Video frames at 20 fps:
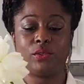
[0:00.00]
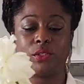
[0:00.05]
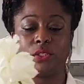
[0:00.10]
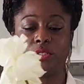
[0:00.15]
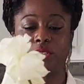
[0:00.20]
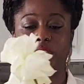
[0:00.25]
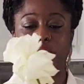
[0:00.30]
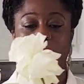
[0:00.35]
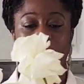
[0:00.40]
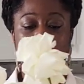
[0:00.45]

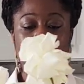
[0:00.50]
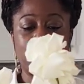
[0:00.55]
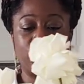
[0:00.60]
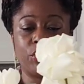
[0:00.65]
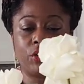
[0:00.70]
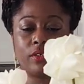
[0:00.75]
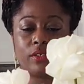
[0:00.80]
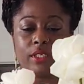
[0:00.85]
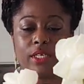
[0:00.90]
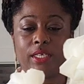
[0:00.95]
spin
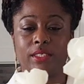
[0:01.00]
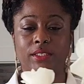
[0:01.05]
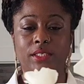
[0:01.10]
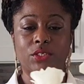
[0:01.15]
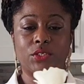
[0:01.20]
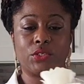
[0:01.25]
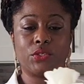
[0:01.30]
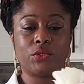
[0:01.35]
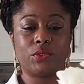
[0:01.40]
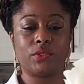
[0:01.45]
your lazy
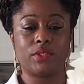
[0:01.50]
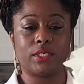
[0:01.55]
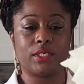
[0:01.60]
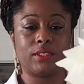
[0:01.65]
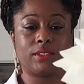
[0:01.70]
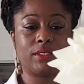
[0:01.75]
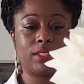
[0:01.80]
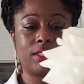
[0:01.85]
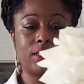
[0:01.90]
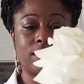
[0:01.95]

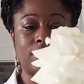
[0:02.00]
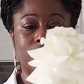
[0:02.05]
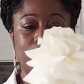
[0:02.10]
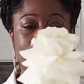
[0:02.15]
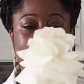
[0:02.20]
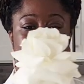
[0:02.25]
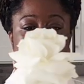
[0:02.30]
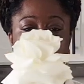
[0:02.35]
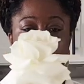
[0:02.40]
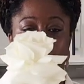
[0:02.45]
Susan to
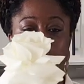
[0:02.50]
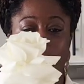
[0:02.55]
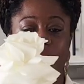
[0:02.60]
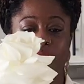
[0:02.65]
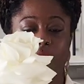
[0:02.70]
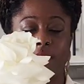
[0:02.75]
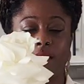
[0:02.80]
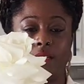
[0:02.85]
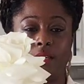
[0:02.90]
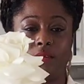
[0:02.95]
see
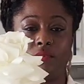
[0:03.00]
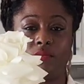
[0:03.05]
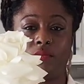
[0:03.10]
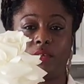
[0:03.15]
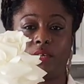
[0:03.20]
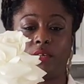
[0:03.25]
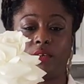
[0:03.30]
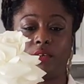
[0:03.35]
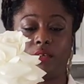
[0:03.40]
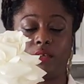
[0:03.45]
if
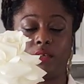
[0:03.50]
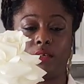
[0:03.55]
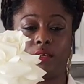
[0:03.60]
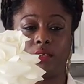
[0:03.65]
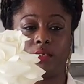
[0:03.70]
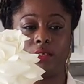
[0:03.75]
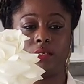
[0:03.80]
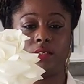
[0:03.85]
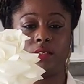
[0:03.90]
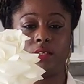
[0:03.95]
it
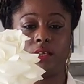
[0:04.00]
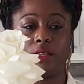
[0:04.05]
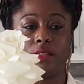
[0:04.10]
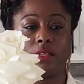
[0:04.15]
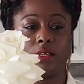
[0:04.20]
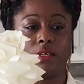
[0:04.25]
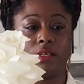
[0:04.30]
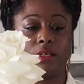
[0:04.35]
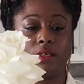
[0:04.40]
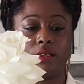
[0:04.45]
is
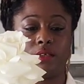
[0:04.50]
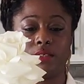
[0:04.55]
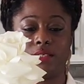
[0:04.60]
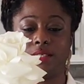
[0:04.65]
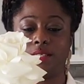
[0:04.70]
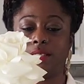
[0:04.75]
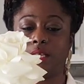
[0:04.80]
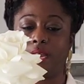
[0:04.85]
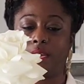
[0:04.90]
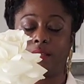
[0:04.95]
the
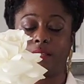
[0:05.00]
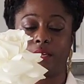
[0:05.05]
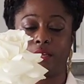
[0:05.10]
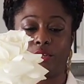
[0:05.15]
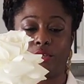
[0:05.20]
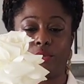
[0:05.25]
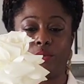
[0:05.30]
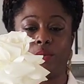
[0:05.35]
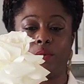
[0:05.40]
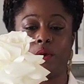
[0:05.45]
design that
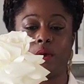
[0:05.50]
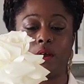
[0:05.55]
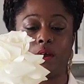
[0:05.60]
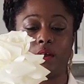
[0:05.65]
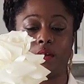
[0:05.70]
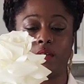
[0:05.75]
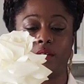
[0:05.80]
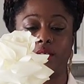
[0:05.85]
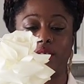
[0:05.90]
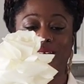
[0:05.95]
you
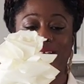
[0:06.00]
are